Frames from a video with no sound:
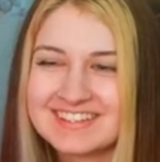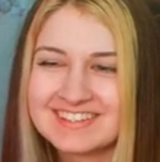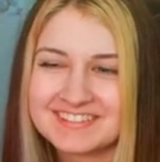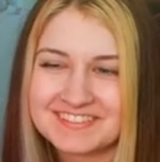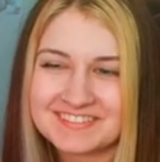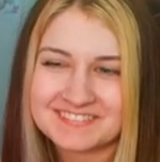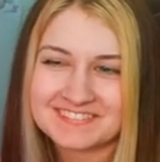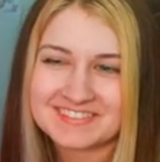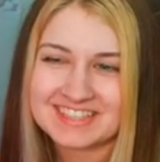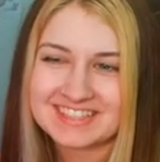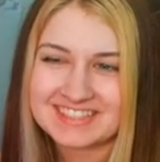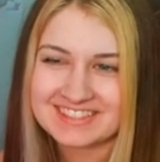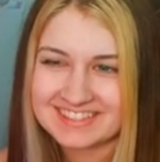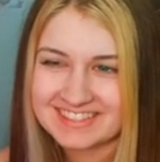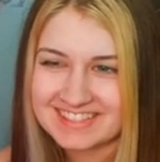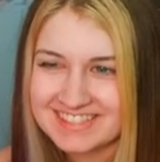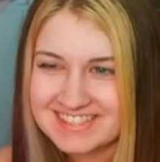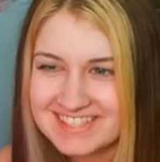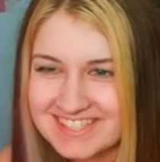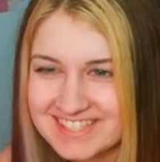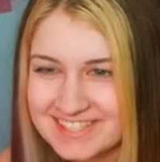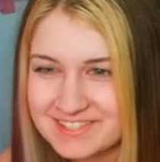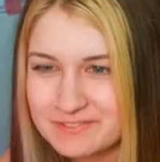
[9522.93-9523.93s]
oh my
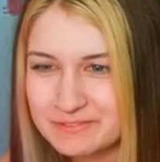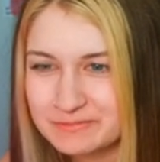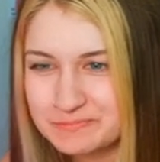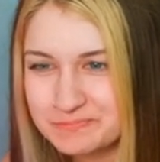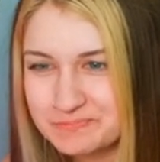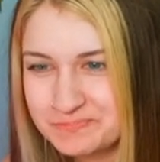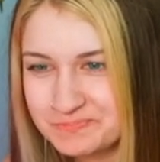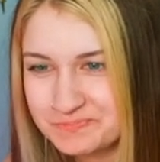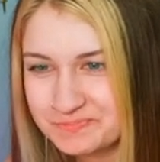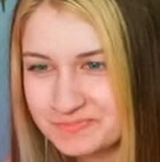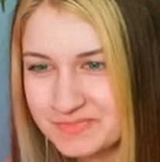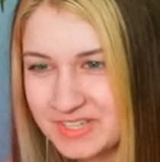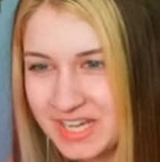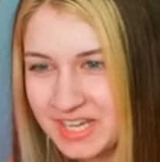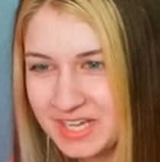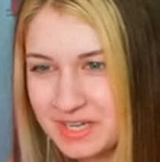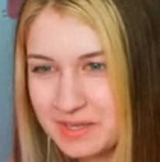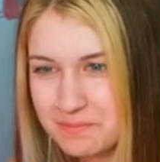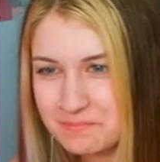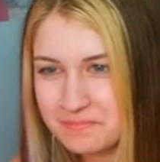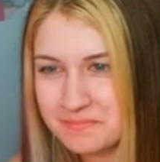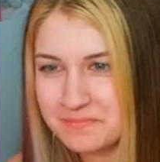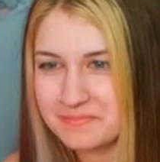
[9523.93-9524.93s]
goodness.
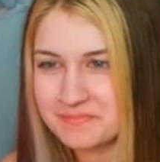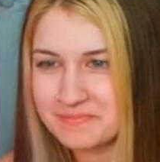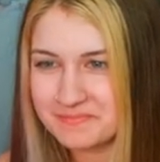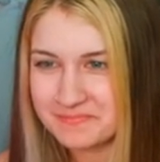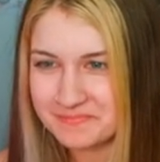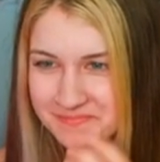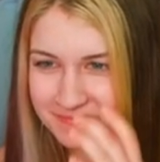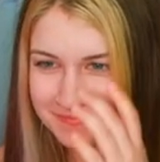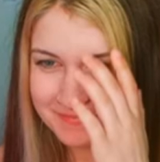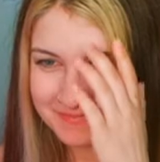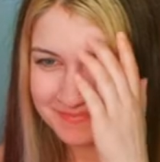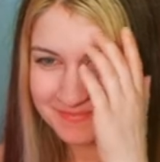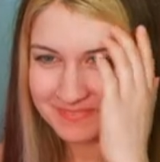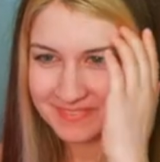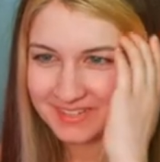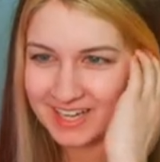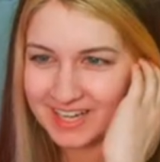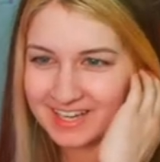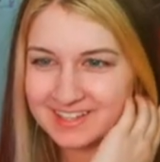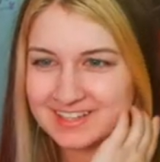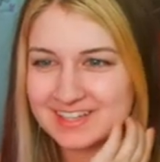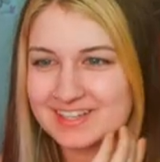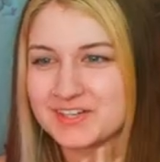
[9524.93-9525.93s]
Um,
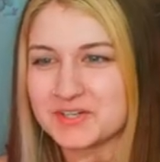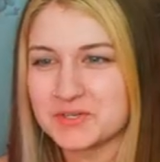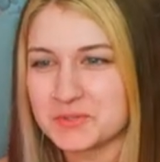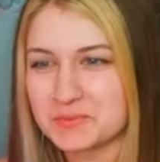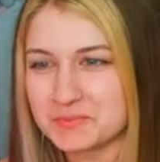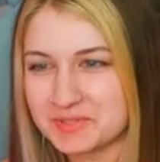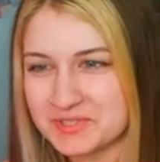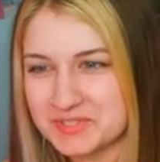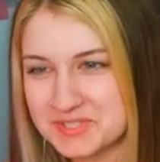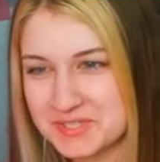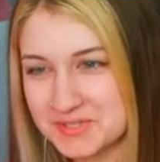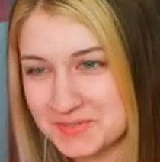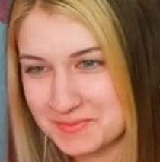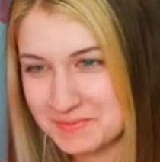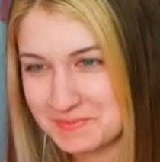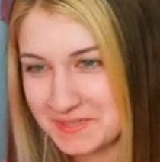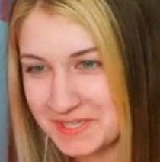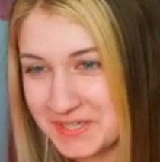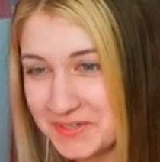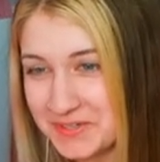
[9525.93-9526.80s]
I think Owen Wilson would be